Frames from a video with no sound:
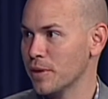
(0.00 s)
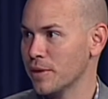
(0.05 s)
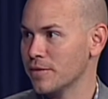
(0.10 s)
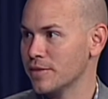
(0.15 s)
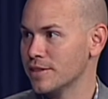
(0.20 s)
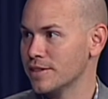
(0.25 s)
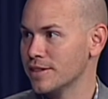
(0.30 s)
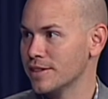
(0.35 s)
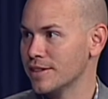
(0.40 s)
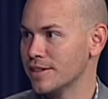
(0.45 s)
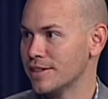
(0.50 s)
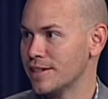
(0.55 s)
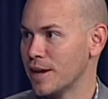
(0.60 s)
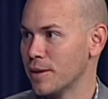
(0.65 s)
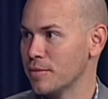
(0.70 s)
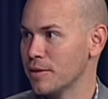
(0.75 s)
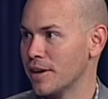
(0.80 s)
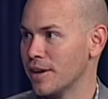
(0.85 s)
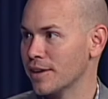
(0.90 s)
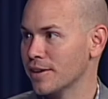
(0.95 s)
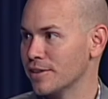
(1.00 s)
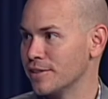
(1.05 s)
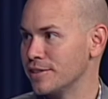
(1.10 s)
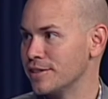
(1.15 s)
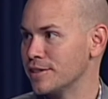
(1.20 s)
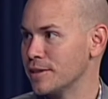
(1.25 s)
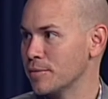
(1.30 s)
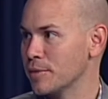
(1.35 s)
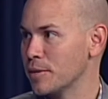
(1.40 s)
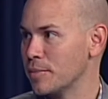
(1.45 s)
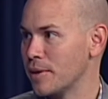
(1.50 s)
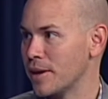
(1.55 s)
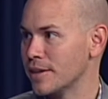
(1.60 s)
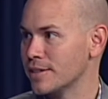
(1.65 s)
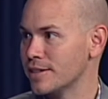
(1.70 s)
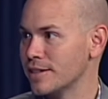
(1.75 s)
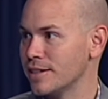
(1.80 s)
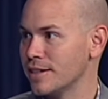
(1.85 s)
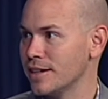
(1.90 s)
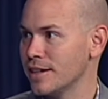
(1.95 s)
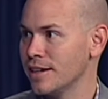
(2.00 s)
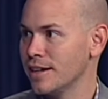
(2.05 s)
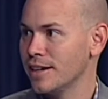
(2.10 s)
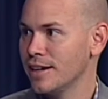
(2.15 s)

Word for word: obviously, the tabernacle in some capacity,